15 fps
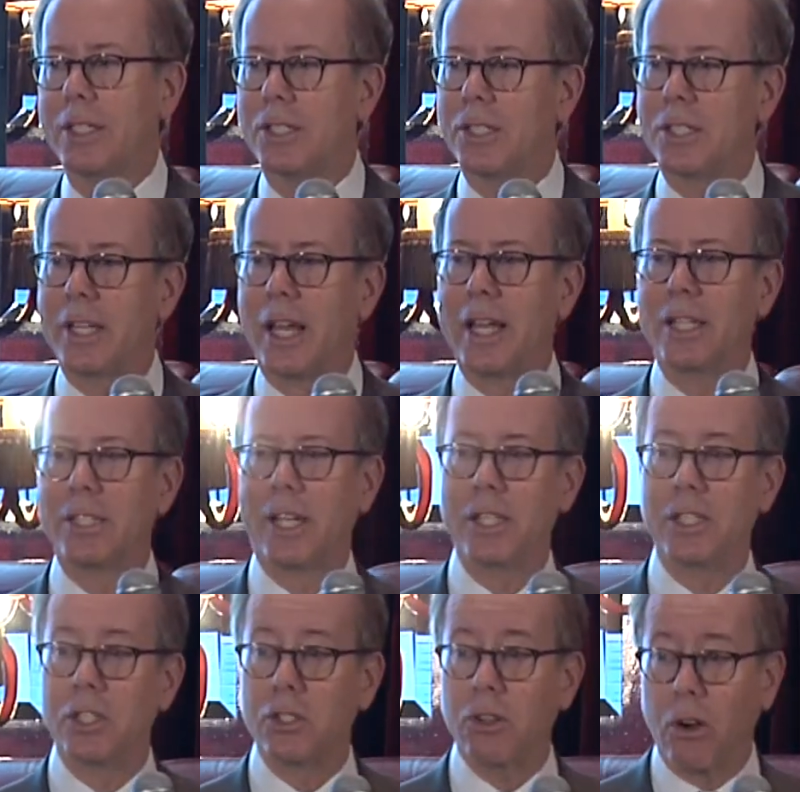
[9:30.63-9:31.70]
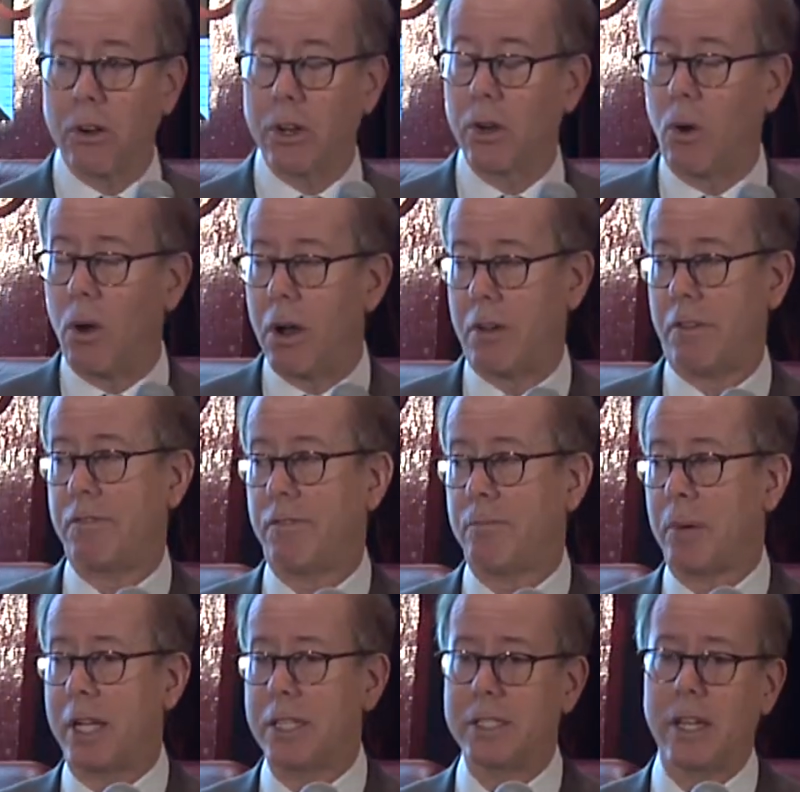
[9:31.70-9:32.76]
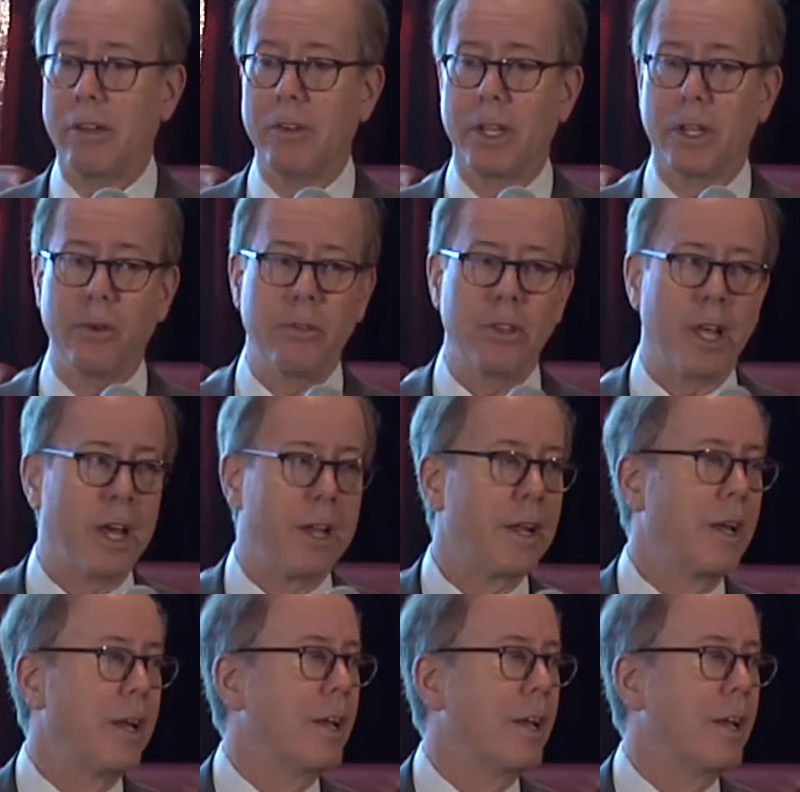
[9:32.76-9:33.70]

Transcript: to say is I started off by telling you that